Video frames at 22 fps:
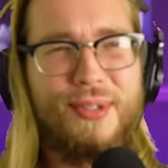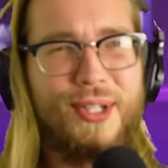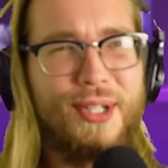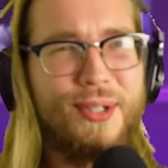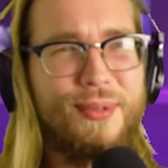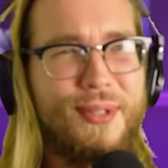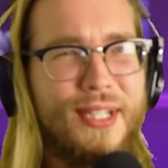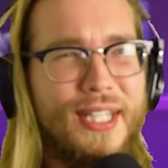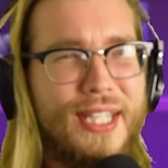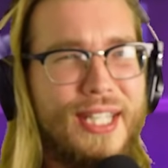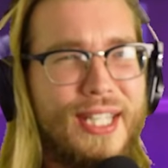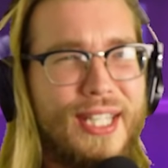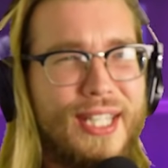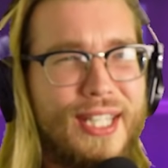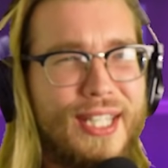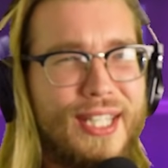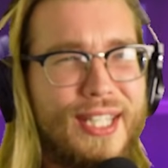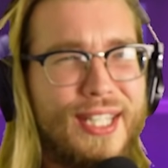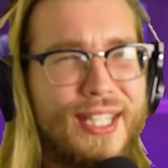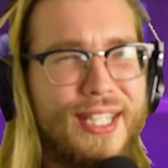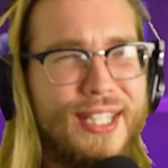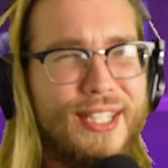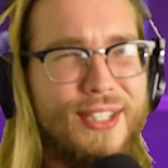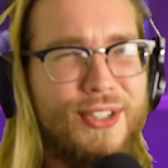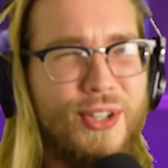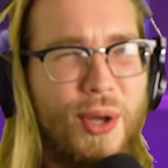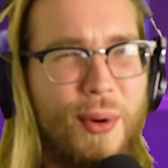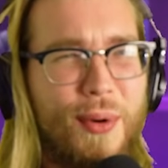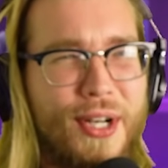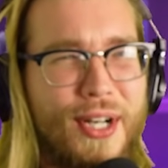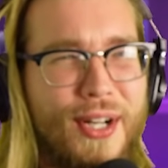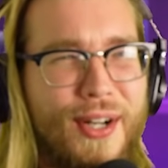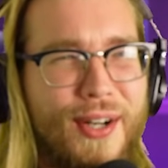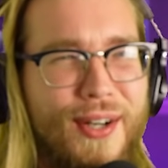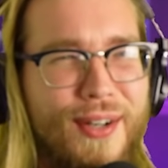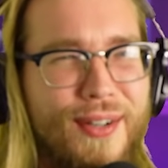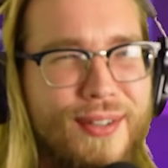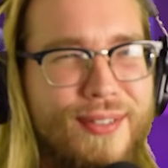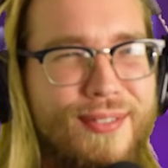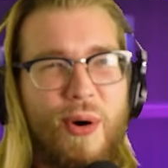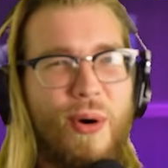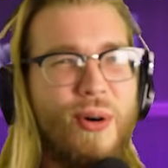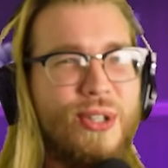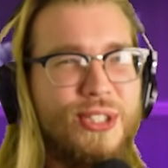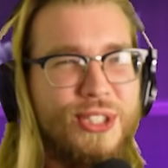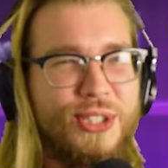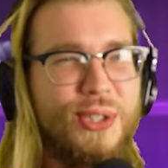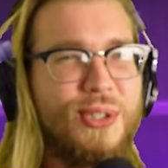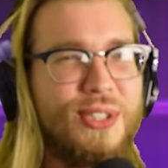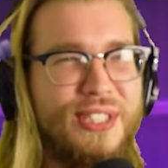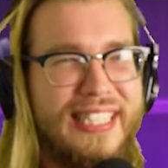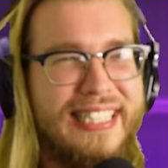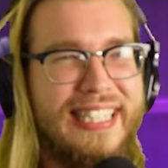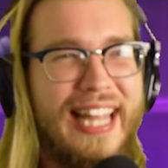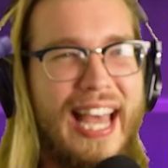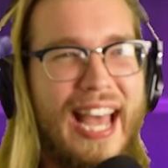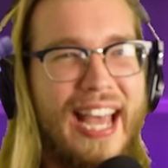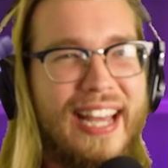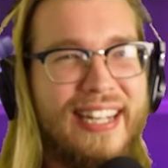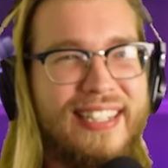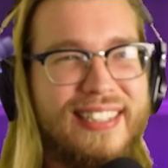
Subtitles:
What are we doing here? Who's using that?